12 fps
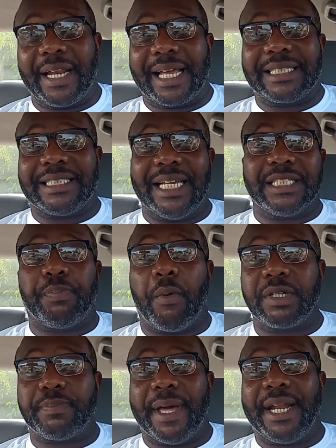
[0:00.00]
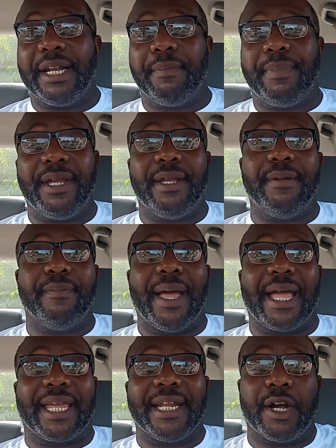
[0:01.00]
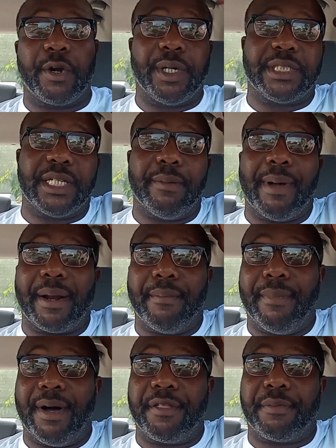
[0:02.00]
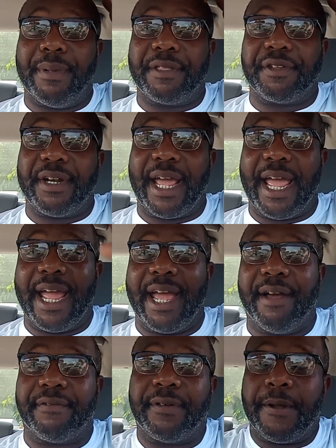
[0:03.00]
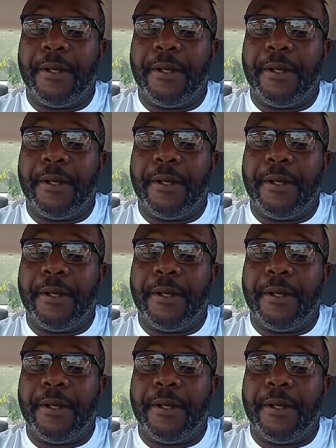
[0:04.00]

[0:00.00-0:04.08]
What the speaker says: Like I said, sports betting to be back in earnest in about a month and a half.